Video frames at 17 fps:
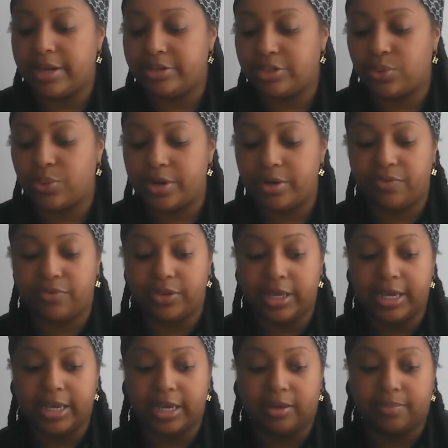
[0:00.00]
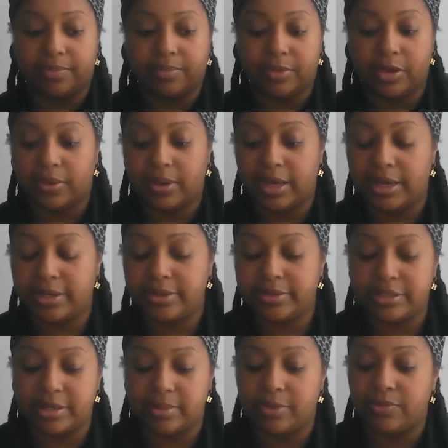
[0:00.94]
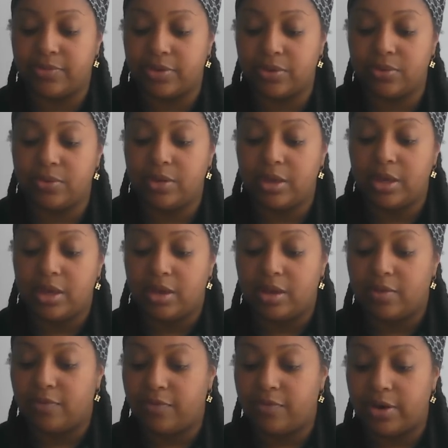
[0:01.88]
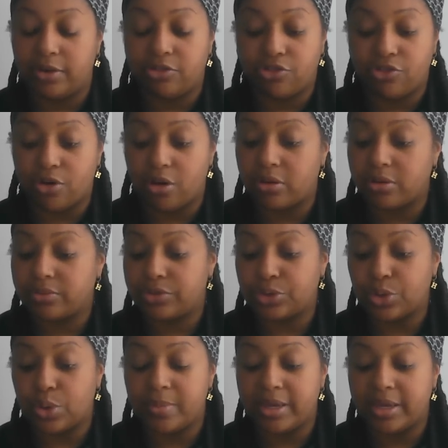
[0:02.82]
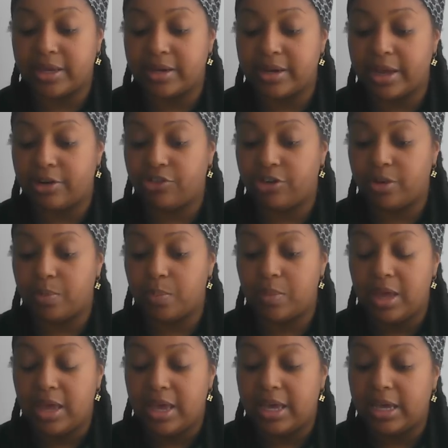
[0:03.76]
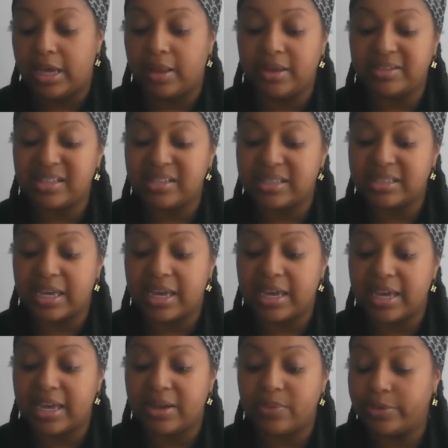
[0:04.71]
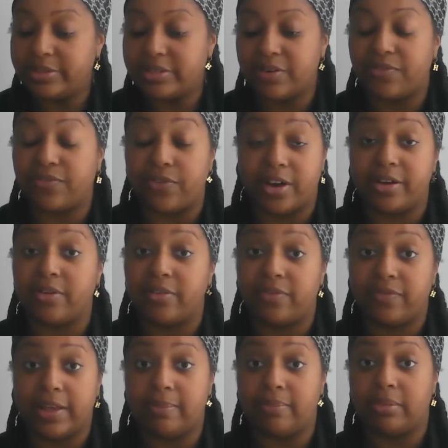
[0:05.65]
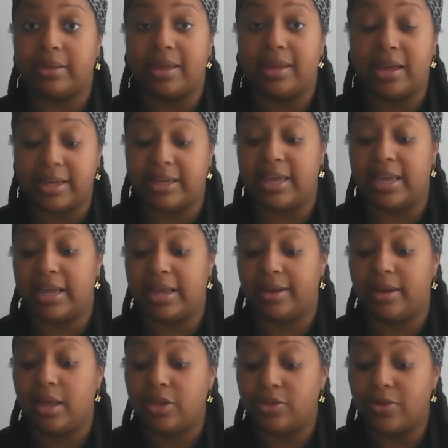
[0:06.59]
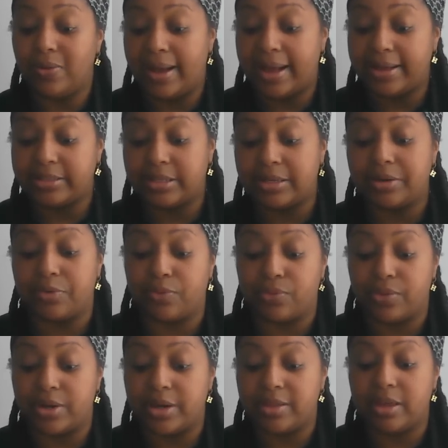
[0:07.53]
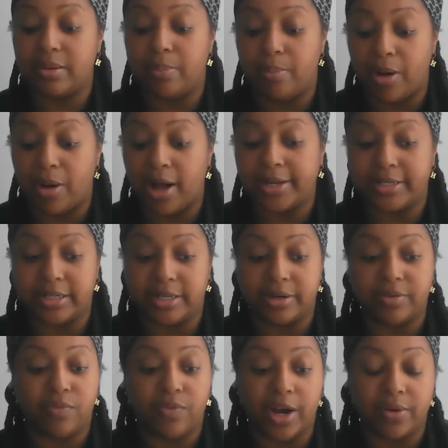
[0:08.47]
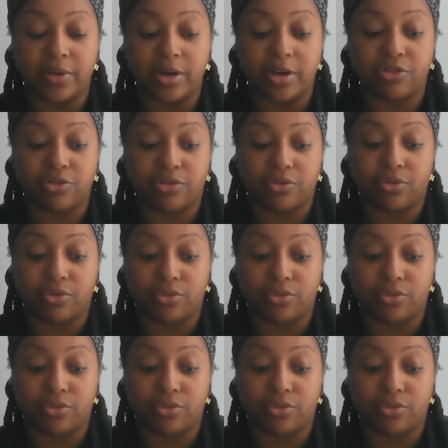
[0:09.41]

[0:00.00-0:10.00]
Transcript: and twin flame. Okay. Some of you, very strong soulmate connection. And let's just say it was a friend or family. Again, you guys could have really bonded very